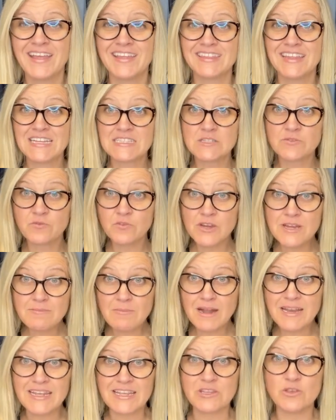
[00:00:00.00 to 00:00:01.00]
That's free
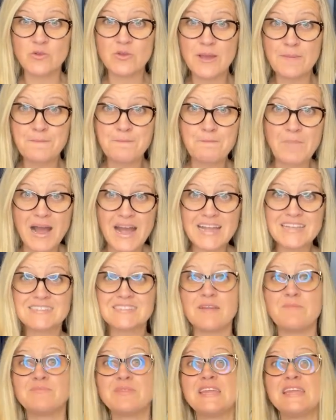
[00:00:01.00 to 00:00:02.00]
money. You can buy
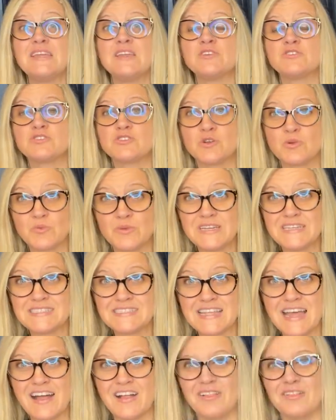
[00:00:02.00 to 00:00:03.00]
something to
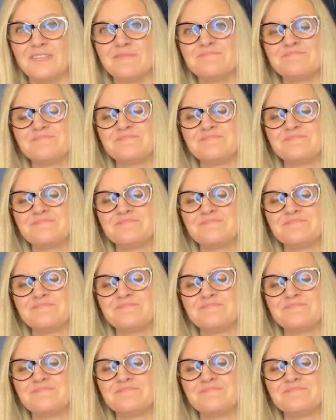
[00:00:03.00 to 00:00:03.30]
resell.